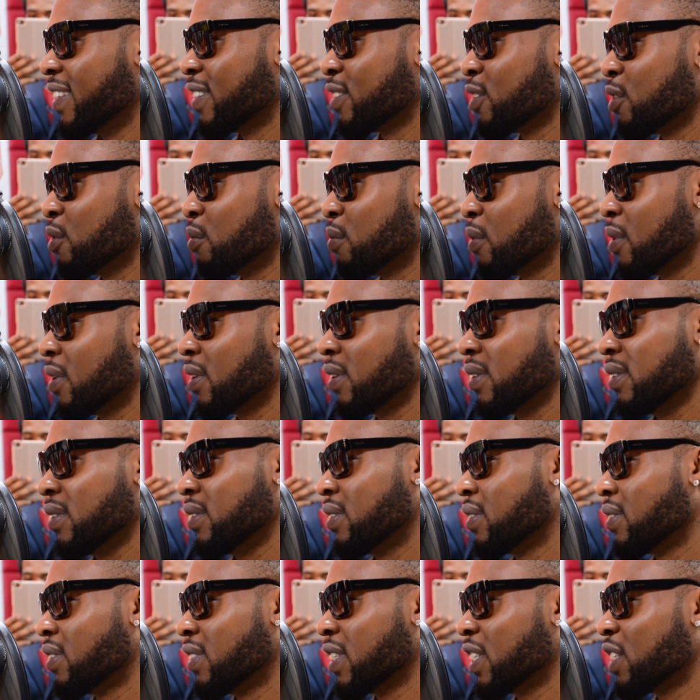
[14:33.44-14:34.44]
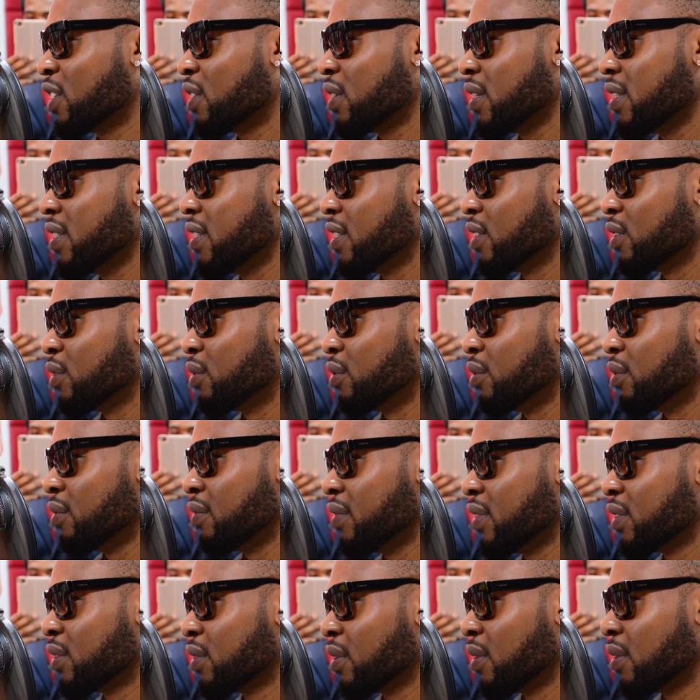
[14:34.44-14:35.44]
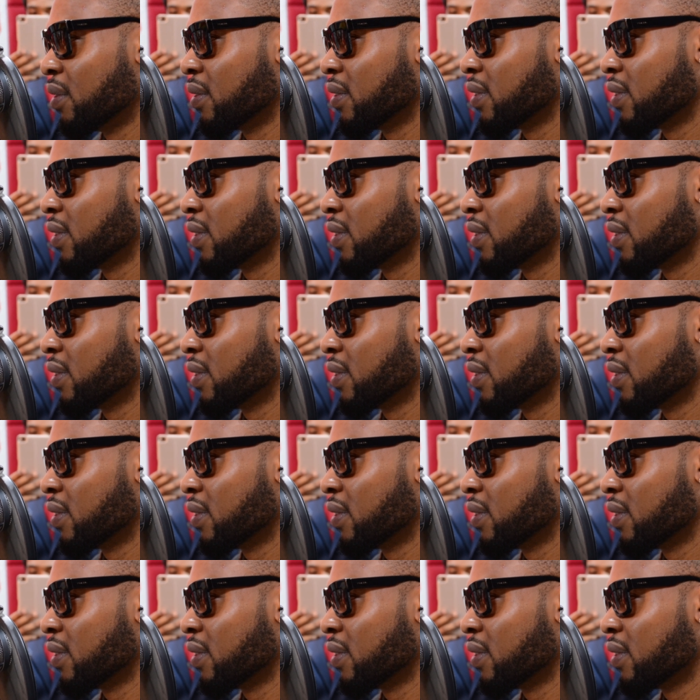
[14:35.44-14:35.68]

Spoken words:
So, but it's generally a groovy song.